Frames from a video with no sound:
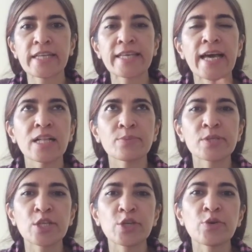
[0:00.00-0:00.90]
It
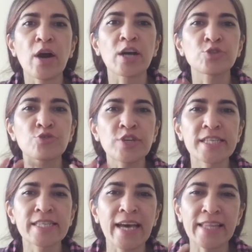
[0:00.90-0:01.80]
helps you
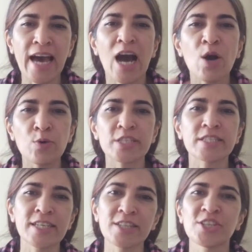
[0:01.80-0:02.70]
understand how
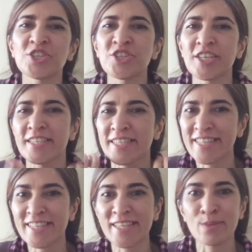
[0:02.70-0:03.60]
intelligent
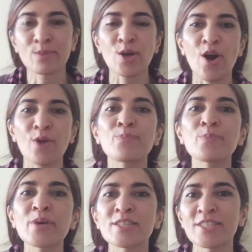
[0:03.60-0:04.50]
systems are
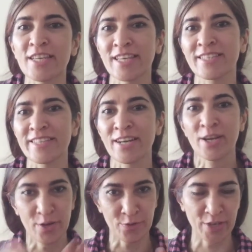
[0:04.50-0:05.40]
built in the
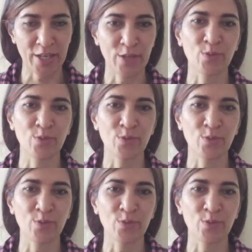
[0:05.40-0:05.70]
real